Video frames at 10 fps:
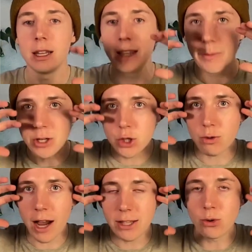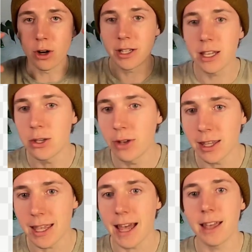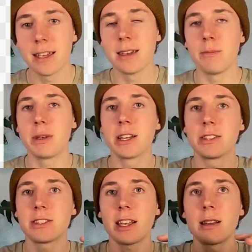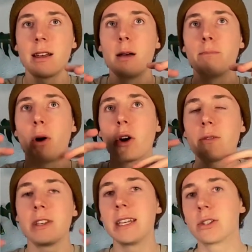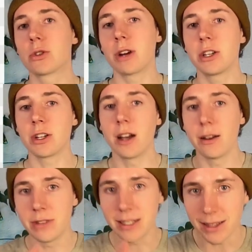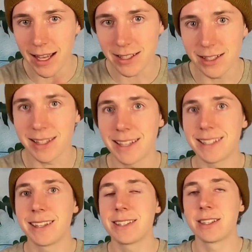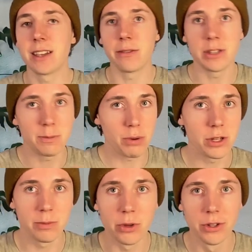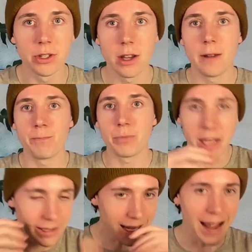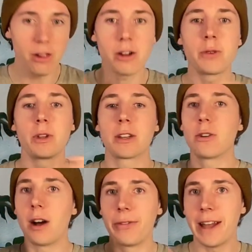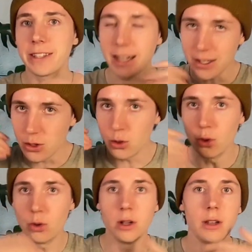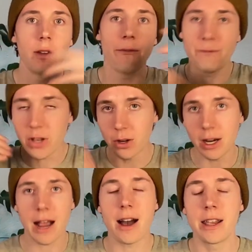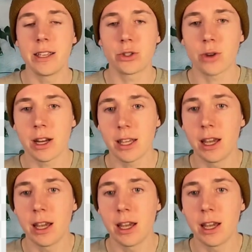Let me try to articulate that, because it's like part of the integration of these lessons and the synthesis of these principles is dialoguing with the Claude. That's like you figuring out how to integrate it.